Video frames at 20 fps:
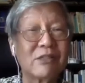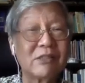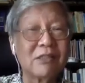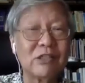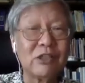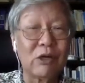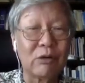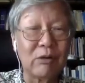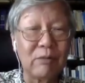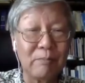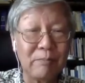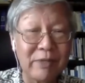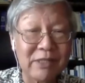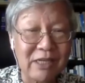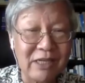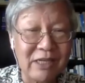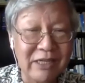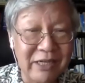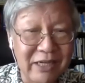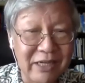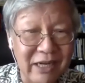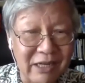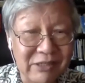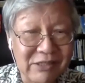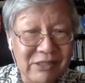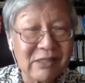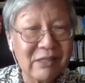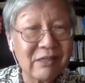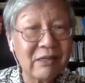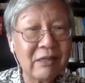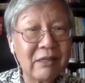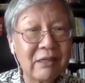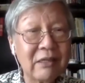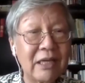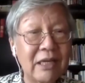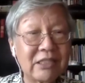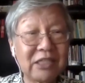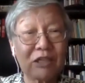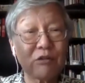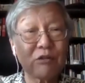you know, misleading us,
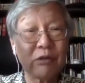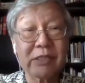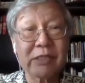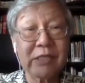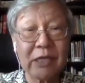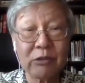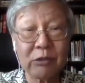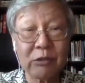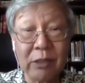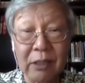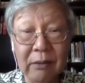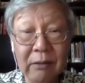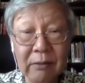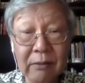et cetera, et cetera.